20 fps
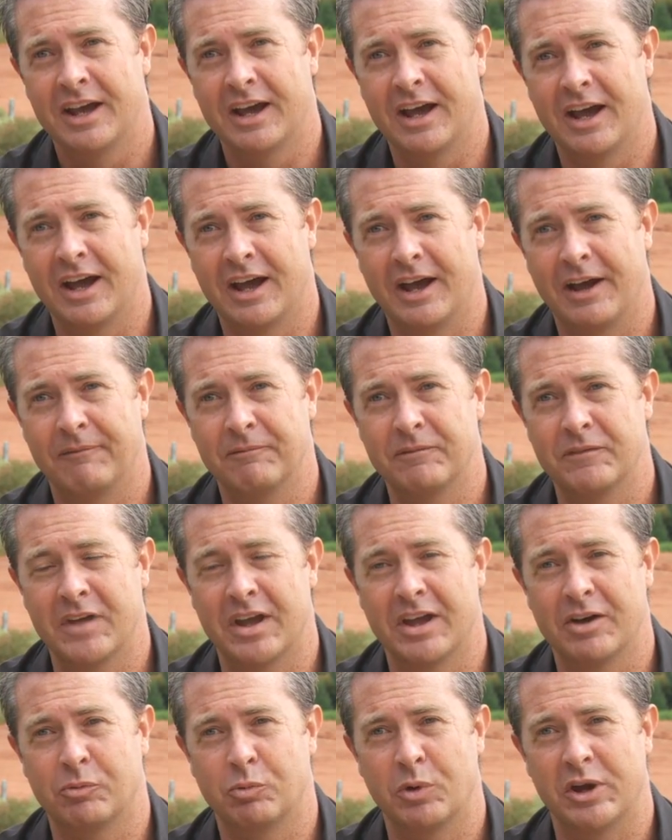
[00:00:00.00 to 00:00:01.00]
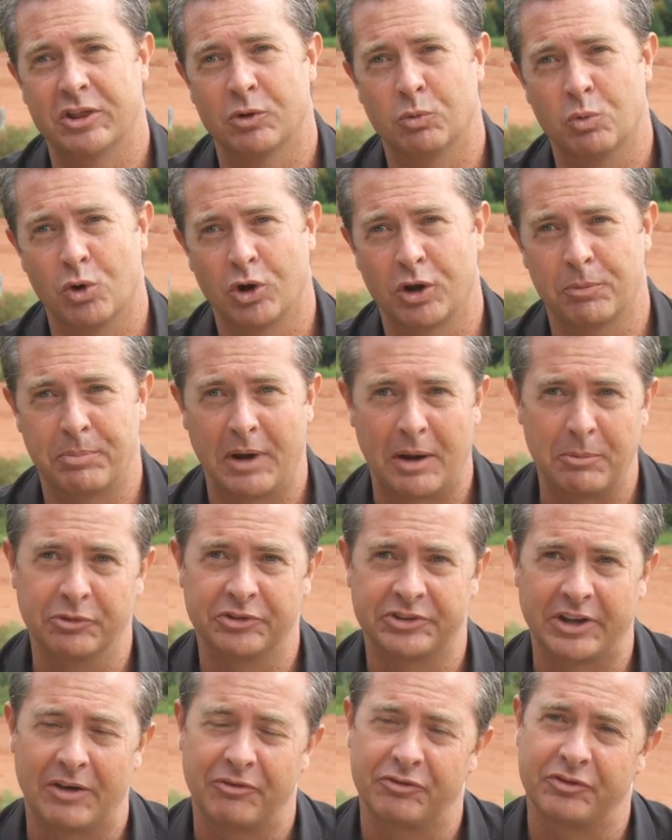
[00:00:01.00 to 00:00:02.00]
where the water
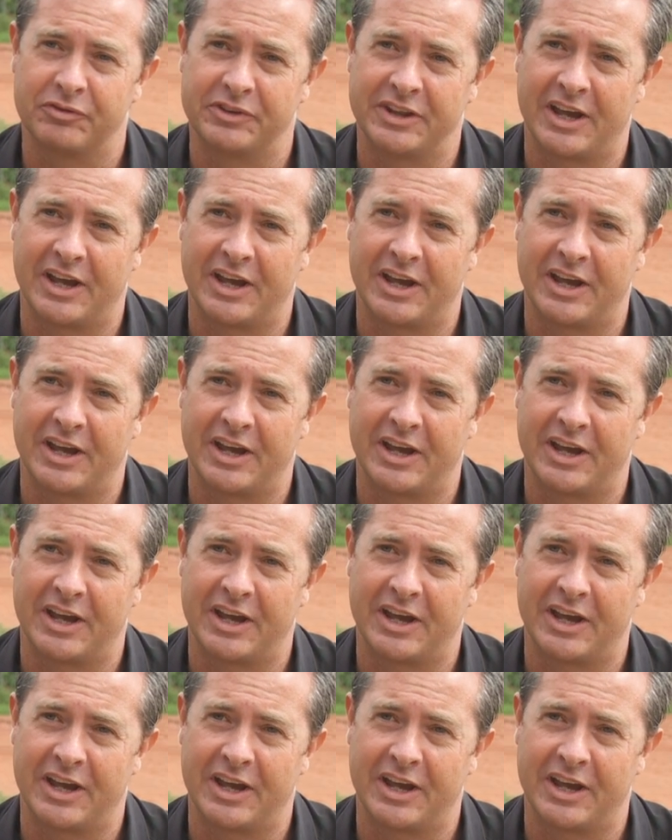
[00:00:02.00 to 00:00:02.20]
bubbles up from